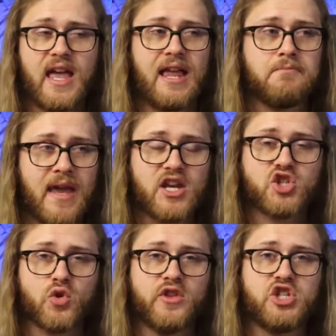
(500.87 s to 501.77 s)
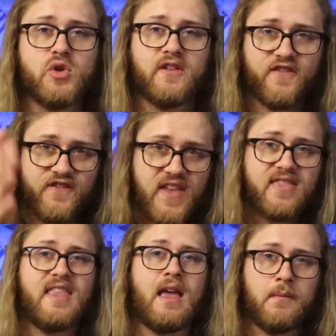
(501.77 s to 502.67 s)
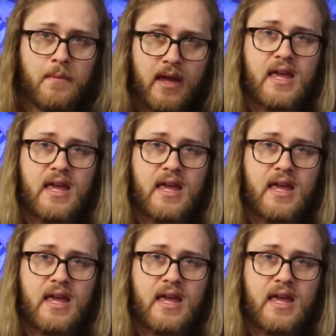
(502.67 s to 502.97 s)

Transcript: and make sure that you can fit them